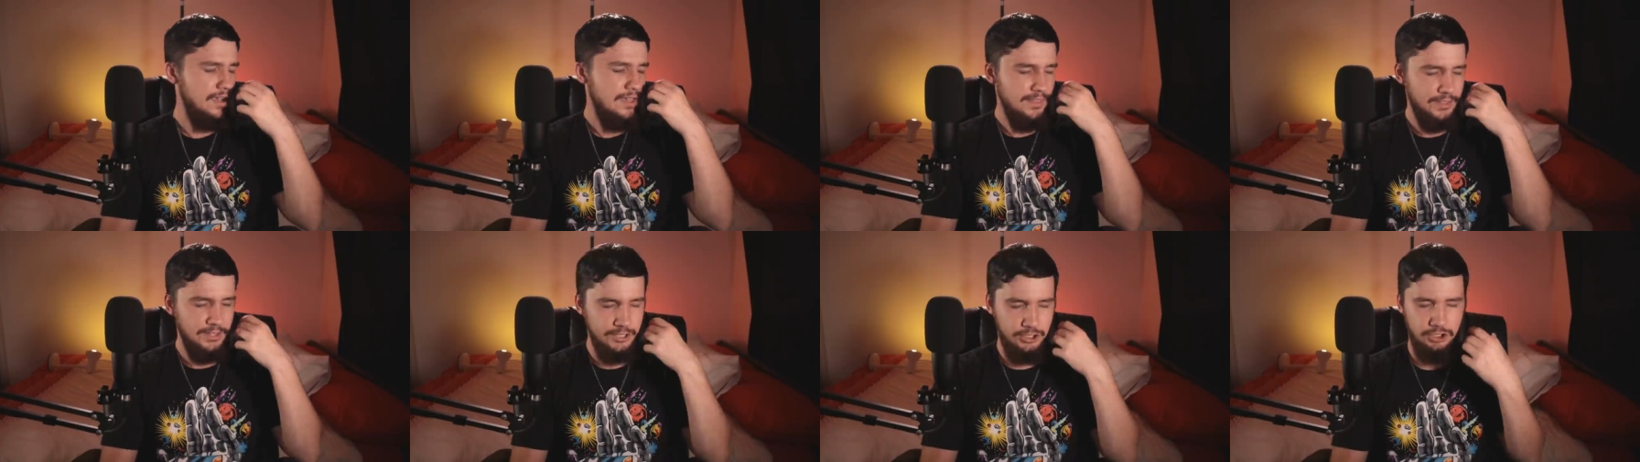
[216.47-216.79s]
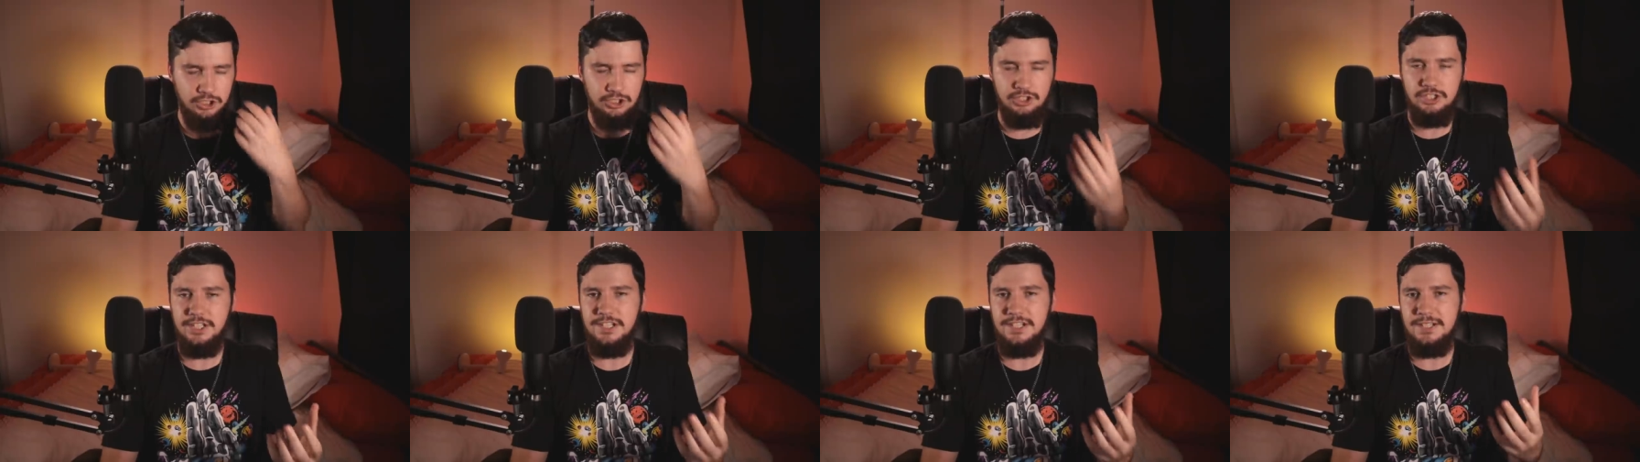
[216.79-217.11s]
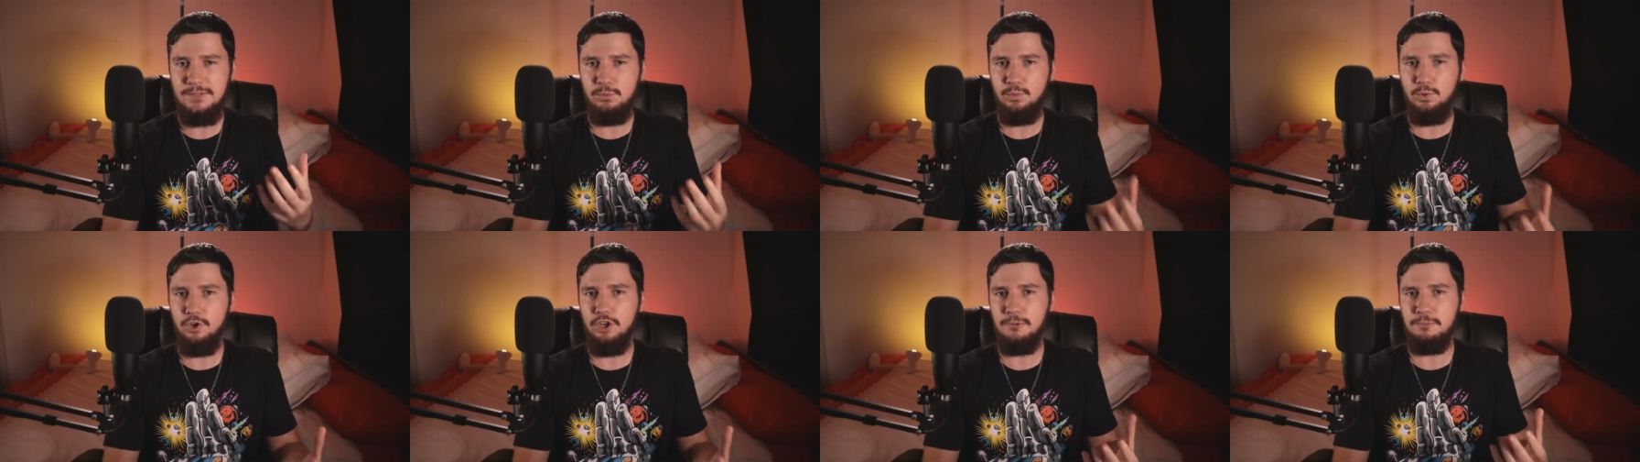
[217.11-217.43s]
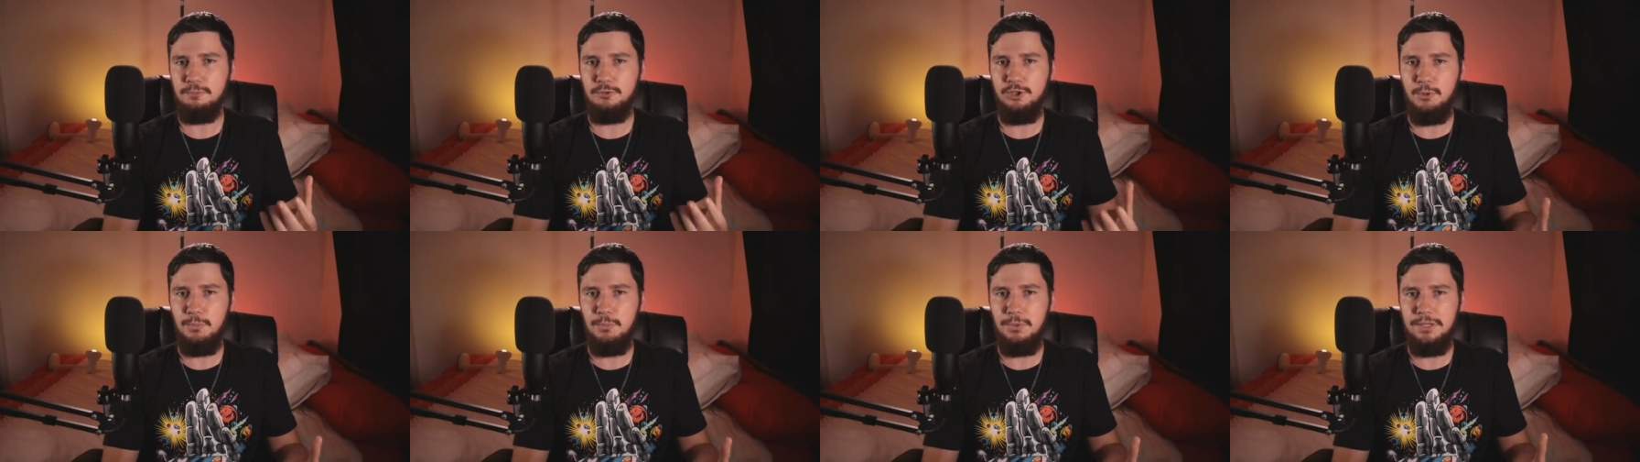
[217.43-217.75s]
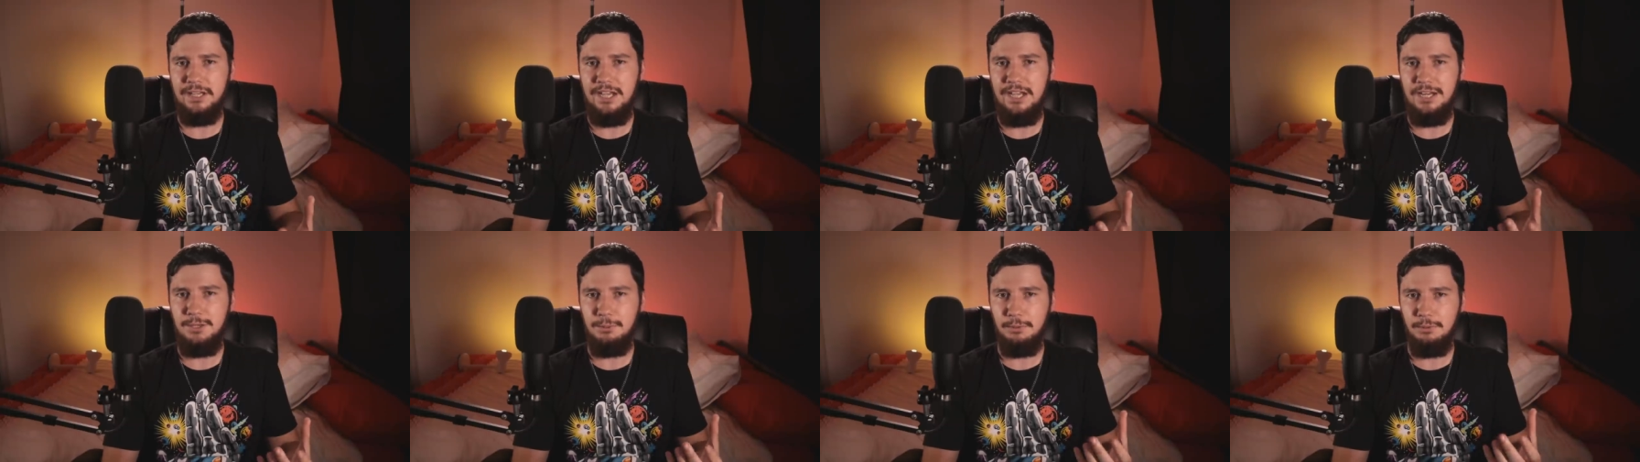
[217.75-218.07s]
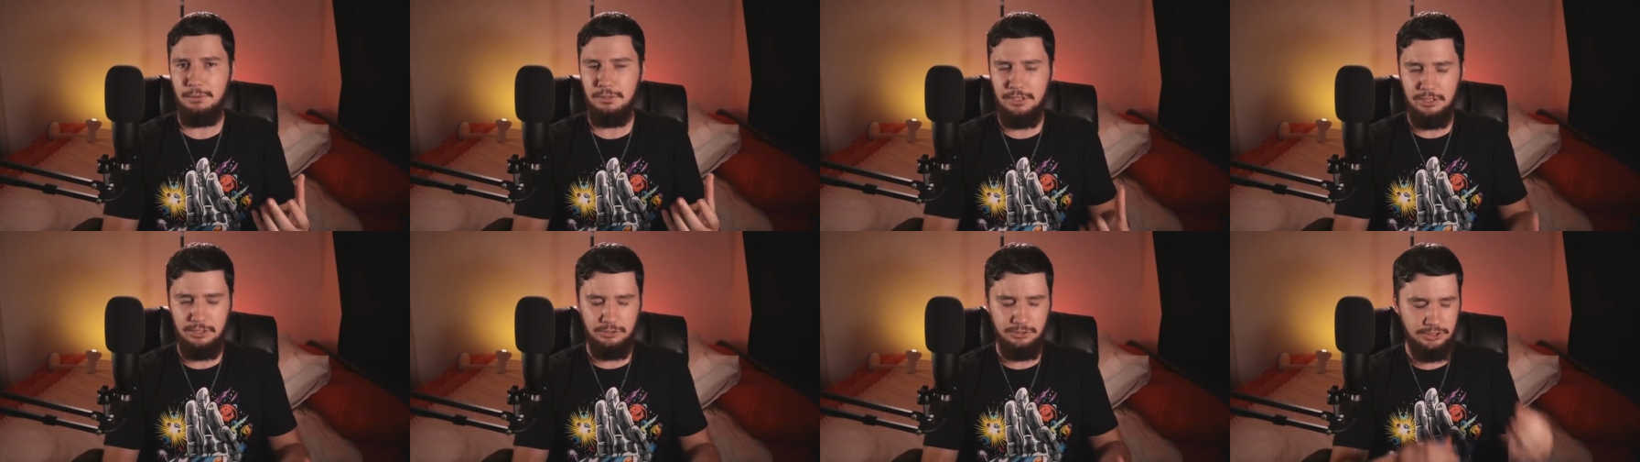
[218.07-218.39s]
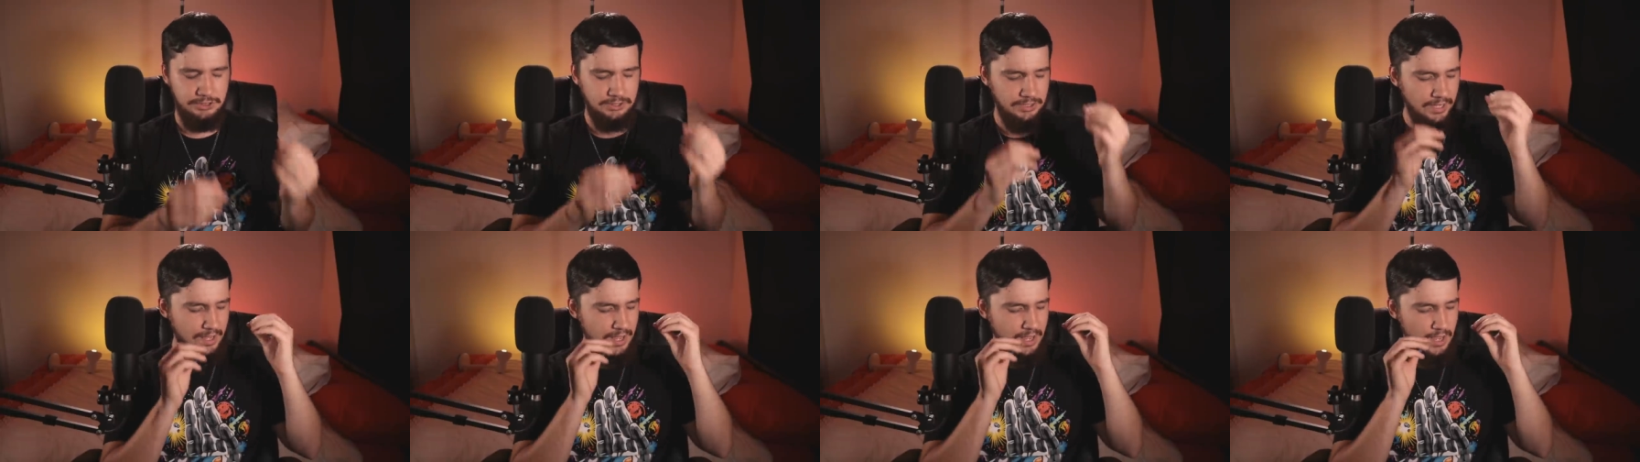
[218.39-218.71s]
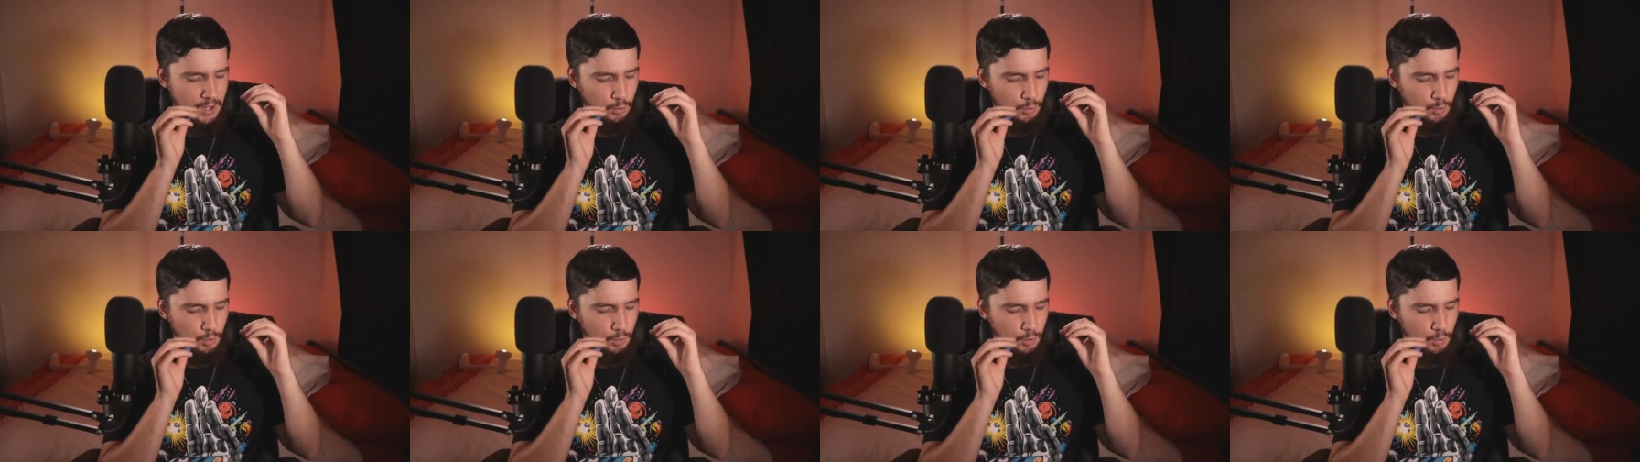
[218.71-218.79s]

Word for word: that just didn't work properly anywhere else